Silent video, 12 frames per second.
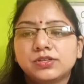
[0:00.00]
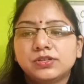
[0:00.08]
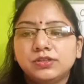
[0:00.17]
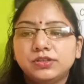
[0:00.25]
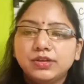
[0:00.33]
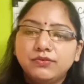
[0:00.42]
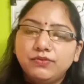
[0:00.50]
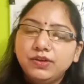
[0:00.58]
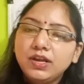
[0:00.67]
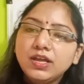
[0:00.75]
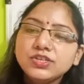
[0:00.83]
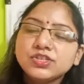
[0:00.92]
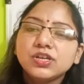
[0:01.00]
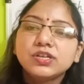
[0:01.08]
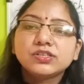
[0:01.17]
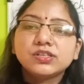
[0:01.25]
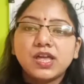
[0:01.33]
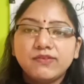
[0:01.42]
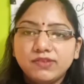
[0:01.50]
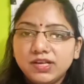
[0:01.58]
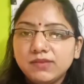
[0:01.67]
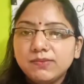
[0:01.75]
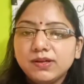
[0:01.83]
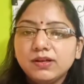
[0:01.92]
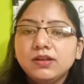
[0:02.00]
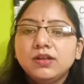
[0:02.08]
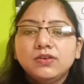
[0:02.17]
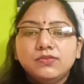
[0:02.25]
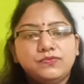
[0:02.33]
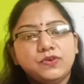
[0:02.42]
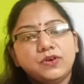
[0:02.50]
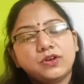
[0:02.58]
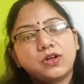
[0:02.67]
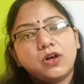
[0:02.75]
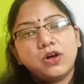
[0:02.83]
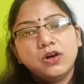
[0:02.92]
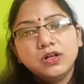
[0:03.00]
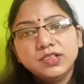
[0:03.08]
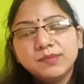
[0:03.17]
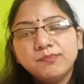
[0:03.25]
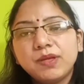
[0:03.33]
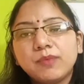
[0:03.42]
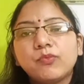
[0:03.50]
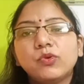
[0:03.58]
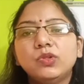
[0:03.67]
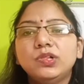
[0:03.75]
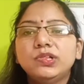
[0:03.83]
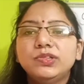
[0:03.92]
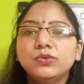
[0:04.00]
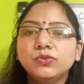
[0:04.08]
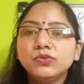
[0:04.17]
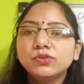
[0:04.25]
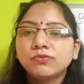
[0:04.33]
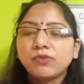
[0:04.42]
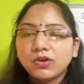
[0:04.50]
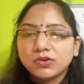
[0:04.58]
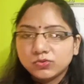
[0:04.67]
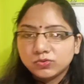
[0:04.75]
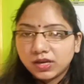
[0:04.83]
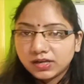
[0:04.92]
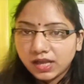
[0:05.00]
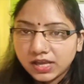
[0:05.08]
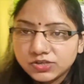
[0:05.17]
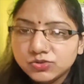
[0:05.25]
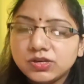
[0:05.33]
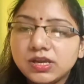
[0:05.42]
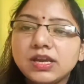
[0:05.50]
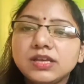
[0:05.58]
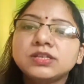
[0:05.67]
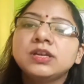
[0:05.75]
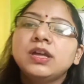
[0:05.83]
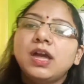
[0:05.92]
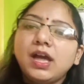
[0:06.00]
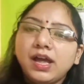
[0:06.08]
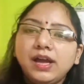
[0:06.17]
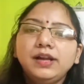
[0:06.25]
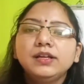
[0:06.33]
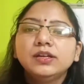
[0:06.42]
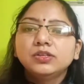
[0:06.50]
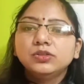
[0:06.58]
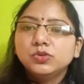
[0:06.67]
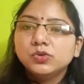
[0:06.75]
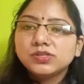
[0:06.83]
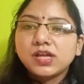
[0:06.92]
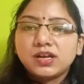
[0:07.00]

the village is available for all the people those want to get educate and those are